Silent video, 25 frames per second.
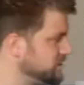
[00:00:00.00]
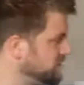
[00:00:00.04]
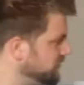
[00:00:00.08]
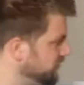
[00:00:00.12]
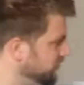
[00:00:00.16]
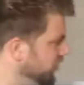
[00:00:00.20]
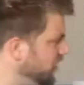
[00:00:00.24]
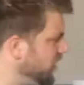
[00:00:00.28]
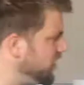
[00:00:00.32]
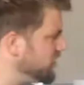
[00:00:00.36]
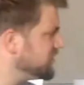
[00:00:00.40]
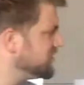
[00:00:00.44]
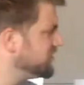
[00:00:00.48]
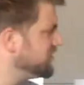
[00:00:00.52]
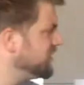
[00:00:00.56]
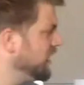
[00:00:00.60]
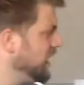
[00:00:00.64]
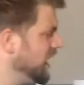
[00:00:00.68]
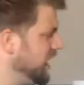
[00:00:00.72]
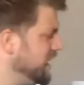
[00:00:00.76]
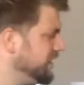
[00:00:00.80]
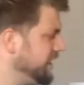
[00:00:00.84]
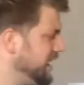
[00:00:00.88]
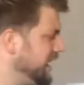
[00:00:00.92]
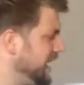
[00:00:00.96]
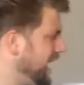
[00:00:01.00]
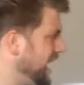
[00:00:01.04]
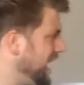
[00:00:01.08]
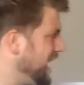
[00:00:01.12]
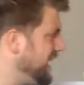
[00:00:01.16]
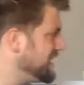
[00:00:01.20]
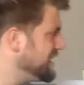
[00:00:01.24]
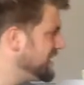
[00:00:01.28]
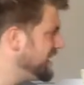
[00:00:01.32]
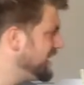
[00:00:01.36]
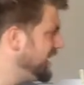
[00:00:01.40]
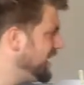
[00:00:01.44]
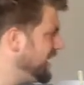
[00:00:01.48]
And first they
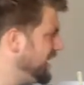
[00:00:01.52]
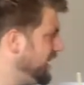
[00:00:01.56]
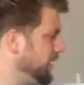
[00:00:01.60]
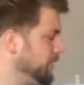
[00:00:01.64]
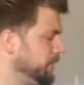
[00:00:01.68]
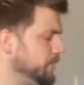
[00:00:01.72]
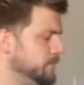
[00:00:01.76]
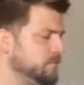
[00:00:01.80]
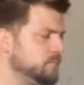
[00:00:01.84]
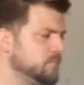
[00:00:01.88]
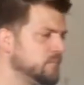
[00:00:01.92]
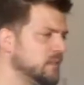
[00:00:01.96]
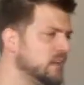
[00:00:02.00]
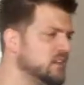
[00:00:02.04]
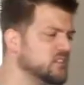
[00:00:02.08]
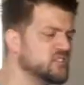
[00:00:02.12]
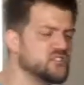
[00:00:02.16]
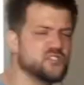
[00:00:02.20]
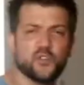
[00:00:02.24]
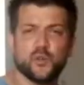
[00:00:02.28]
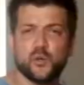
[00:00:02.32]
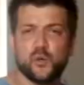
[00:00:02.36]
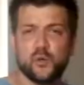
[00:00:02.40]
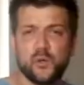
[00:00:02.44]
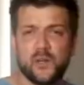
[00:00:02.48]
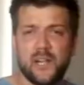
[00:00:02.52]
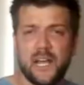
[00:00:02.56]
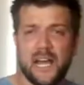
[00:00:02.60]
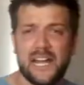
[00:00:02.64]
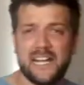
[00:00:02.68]
had Saul,